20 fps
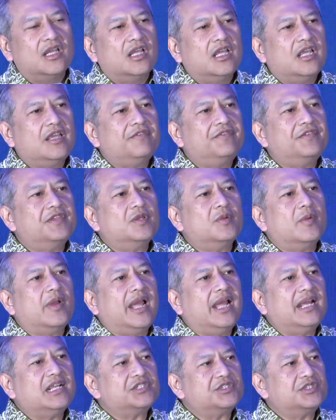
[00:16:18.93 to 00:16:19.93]
if you
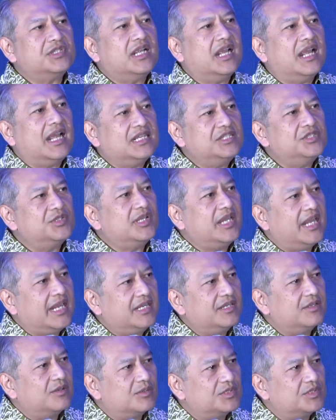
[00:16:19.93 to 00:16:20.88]
actually educate your